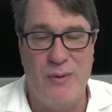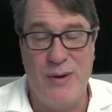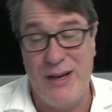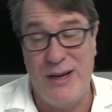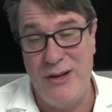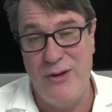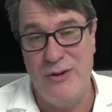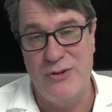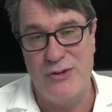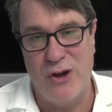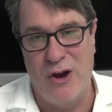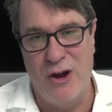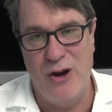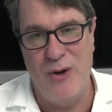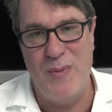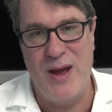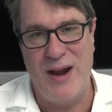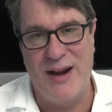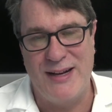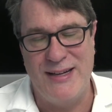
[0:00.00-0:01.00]
We can use
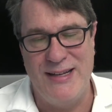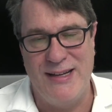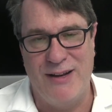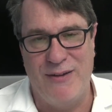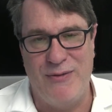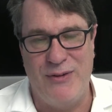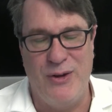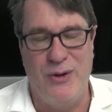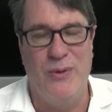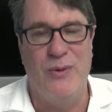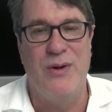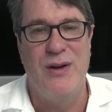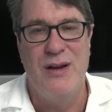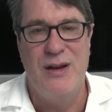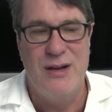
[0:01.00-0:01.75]
automatic DFU